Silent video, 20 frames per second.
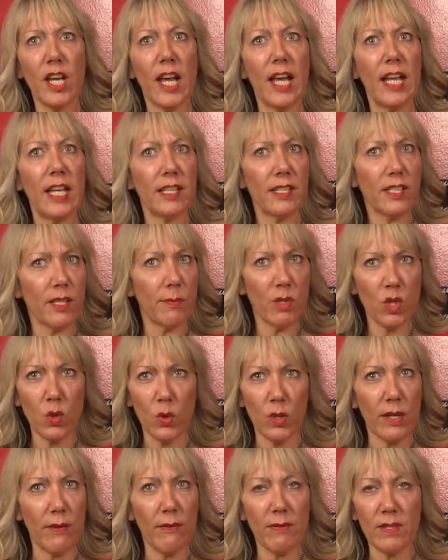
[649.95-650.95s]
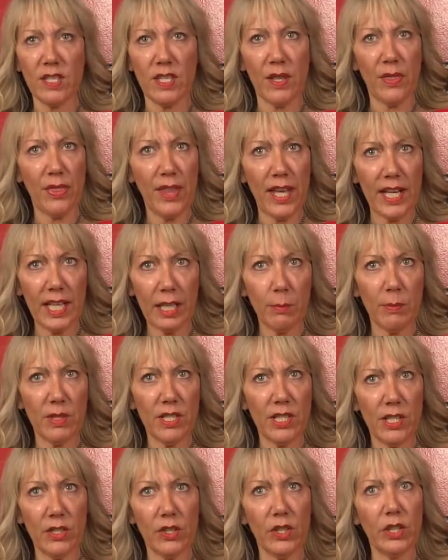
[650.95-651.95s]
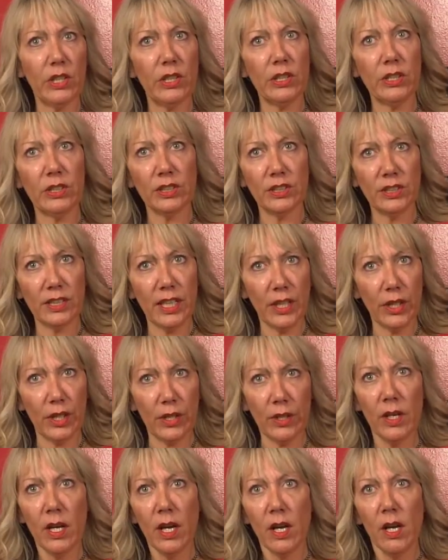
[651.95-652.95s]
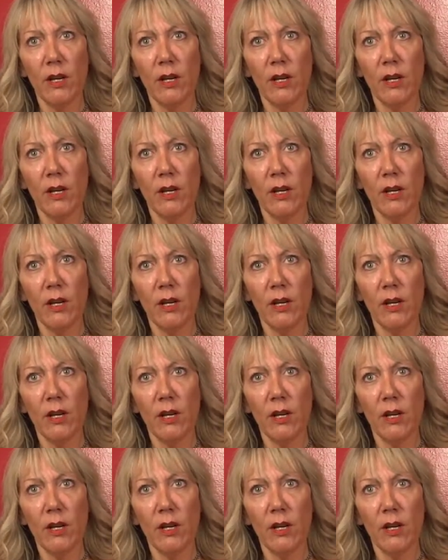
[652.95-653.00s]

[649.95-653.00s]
and some sort of synthetic materials that are